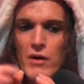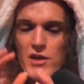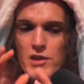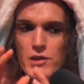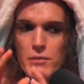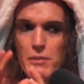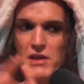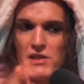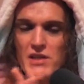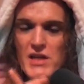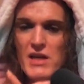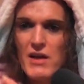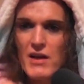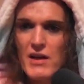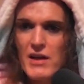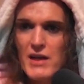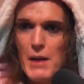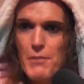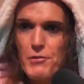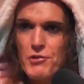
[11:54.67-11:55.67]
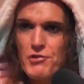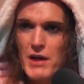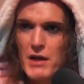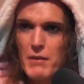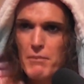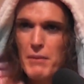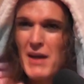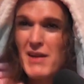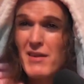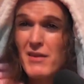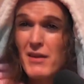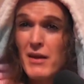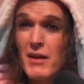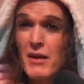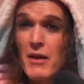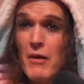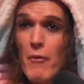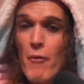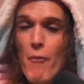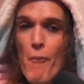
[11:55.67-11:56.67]
especially like an abstract painting,
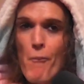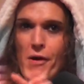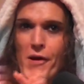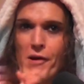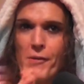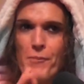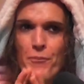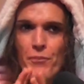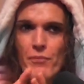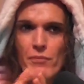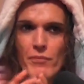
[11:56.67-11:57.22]
but